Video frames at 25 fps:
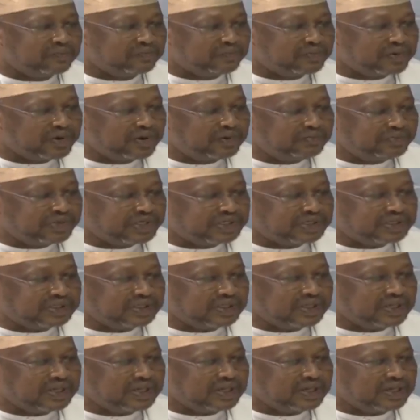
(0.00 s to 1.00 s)
promise,
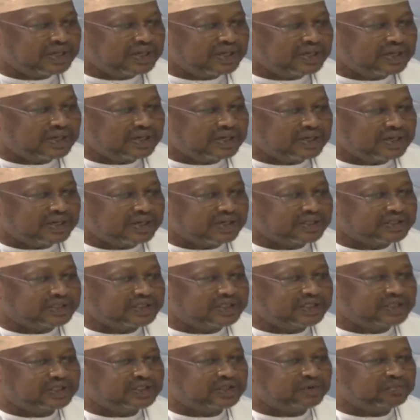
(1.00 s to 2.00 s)
it
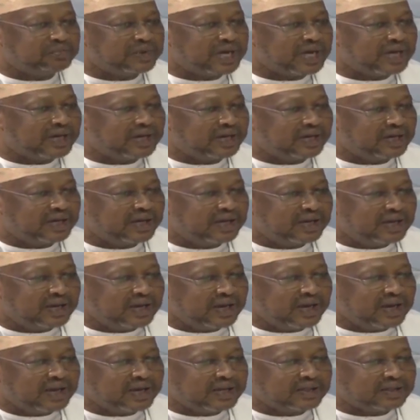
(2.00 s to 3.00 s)
sits back
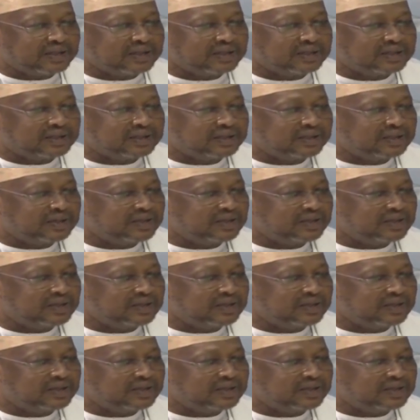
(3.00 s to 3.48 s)
and